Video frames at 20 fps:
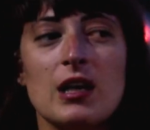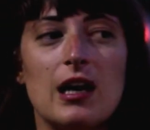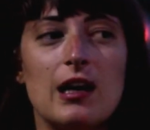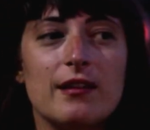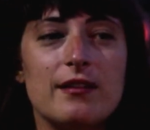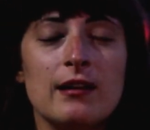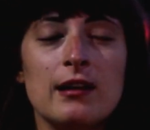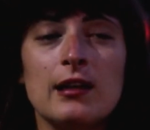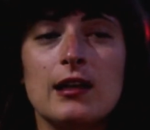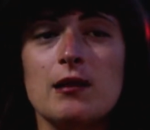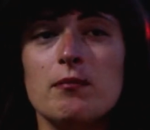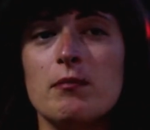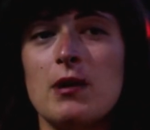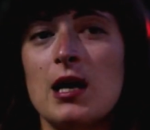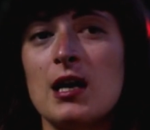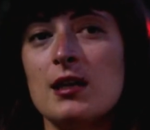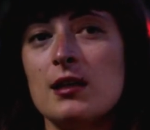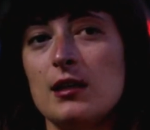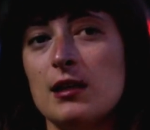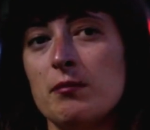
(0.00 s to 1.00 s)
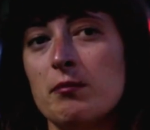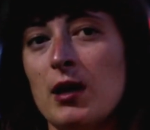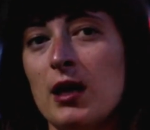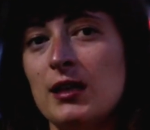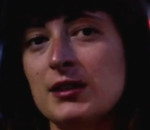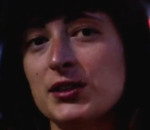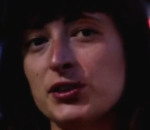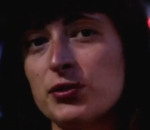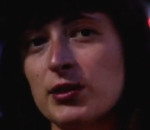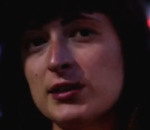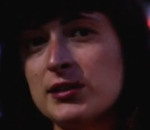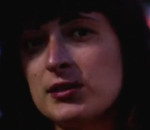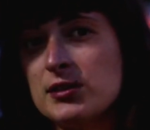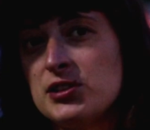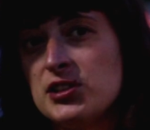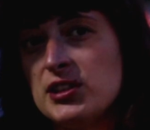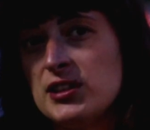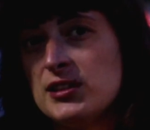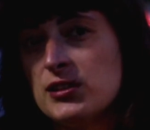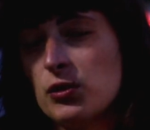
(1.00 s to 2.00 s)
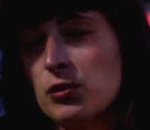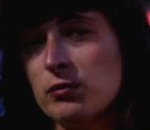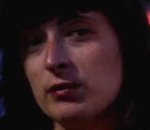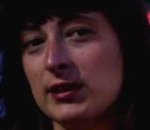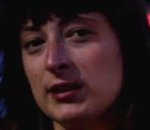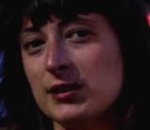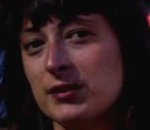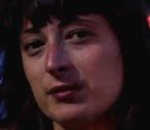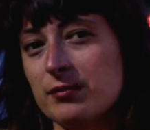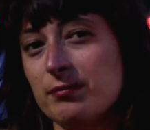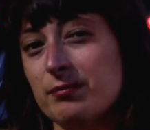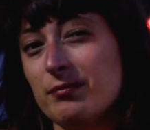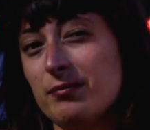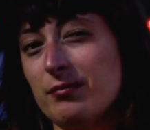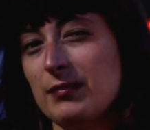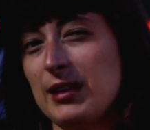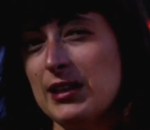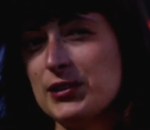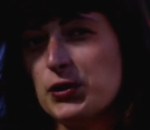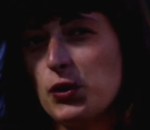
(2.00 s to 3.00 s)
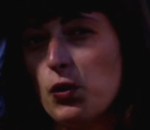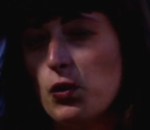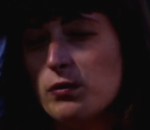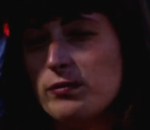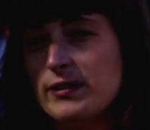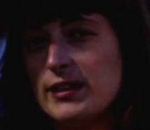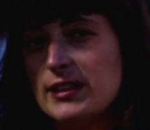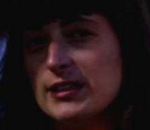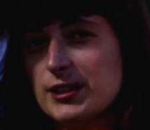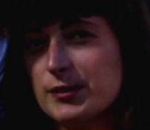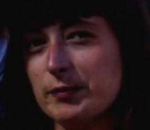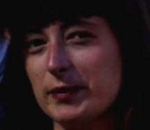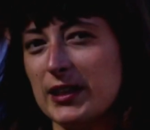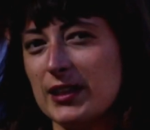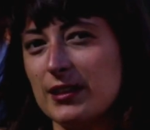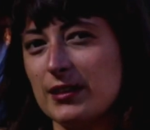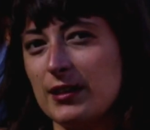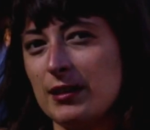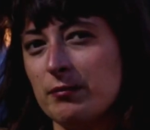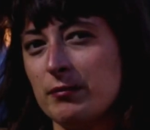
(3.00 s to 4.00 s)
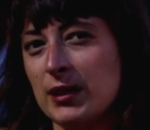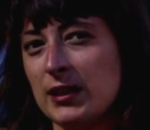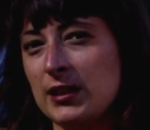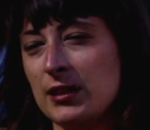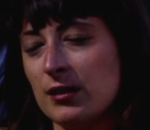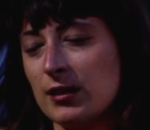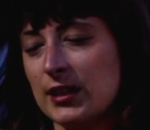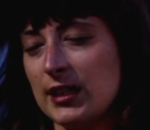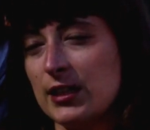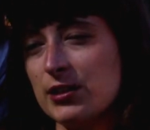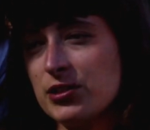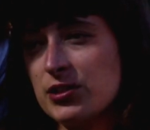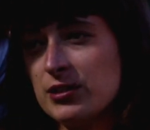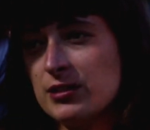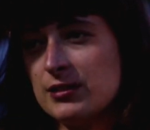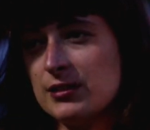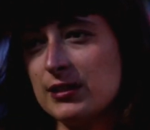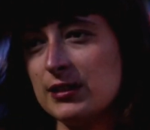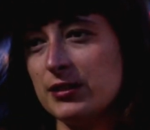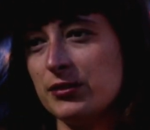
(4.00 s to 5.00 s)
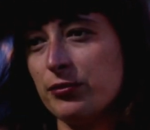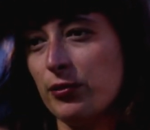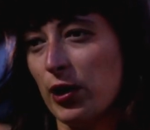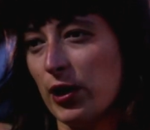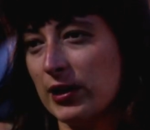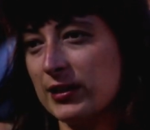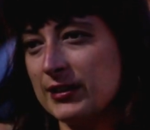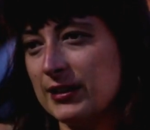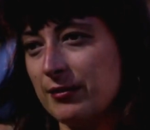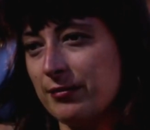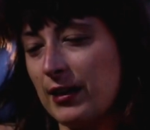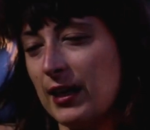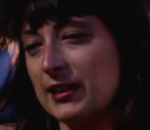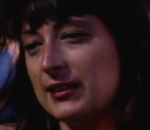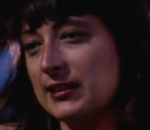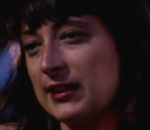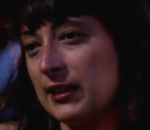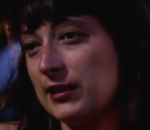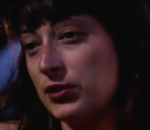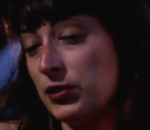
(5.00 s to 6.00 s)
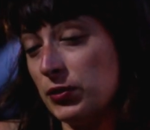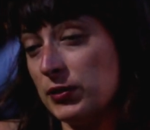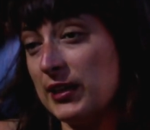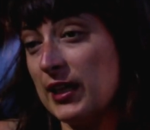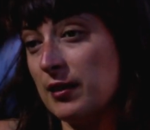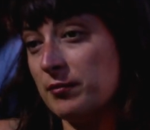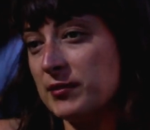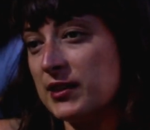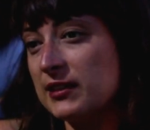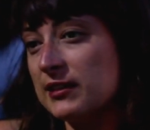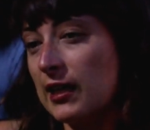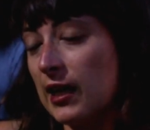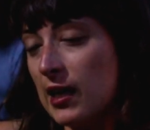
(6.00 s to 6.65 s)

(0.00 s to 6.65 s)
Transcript: I think in my strategy, it always, not always, but in many occasions it worked, if I say to them that